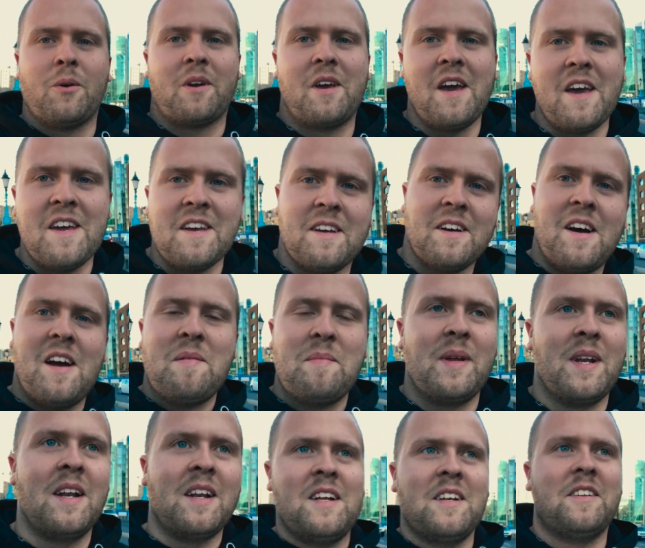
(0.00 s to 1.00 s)
Okay,
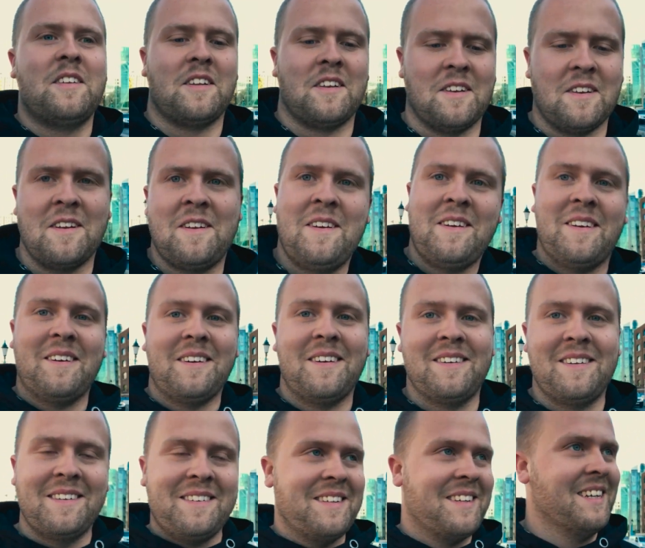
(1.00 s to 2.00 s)
I'm in London.
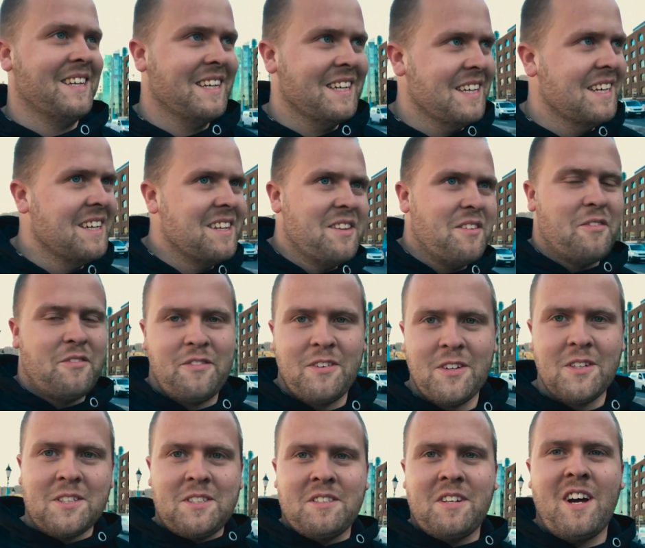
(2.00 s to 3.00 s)
The
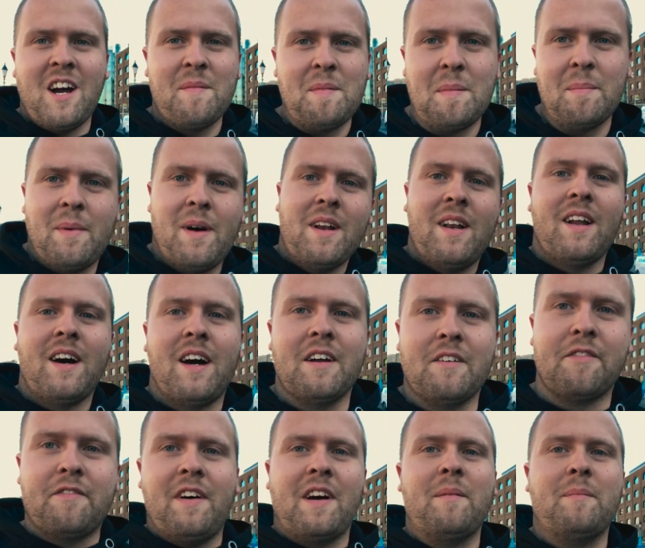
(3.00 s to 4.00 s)
first time in my
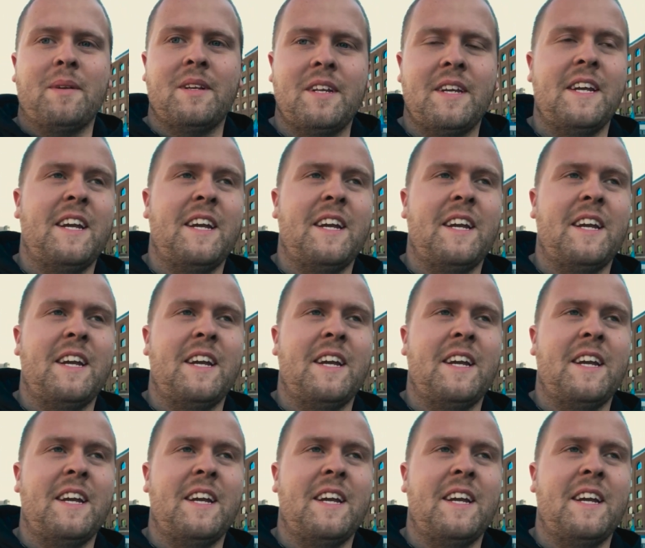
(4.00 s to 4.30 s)
life I'm in